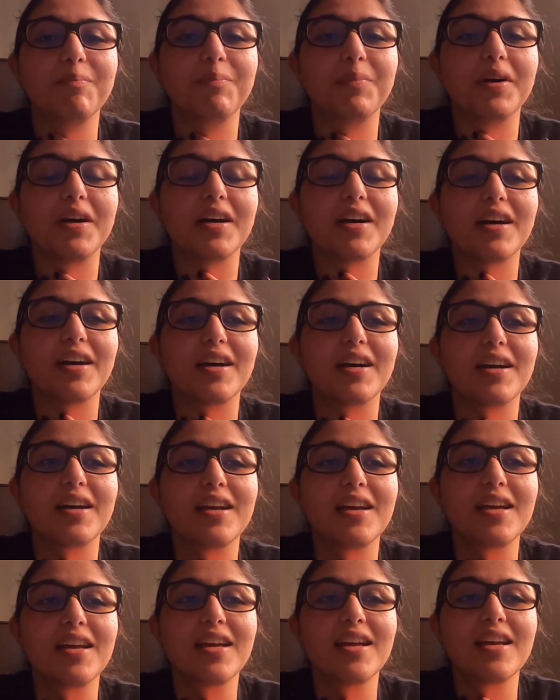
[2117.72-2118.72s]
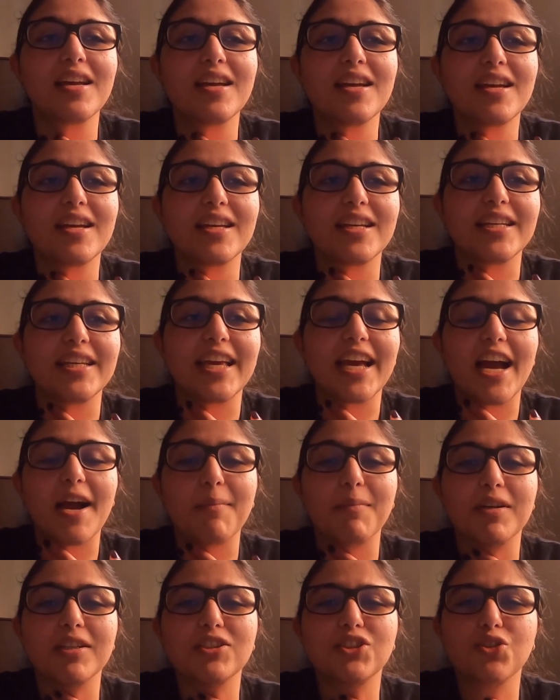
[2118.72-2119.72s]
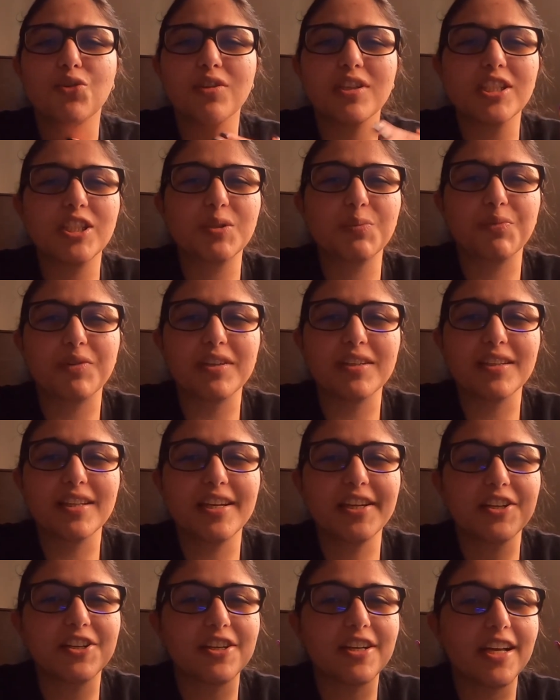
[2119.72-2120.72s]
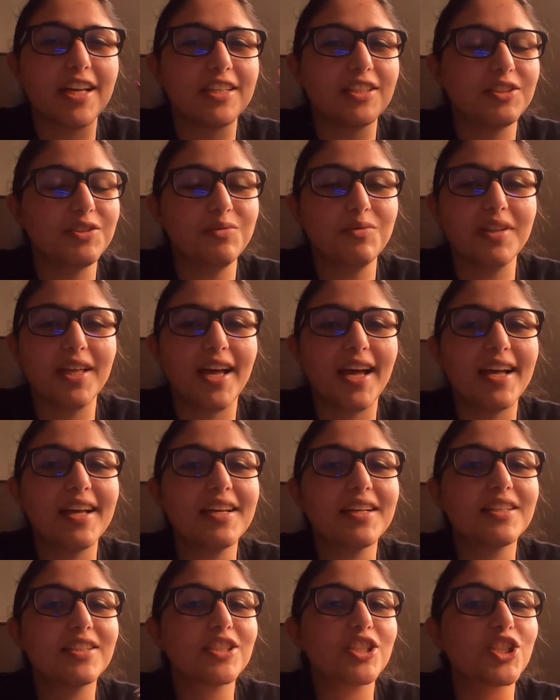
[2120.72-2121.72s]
But yeah, I'm gonna join a sprint later and do that.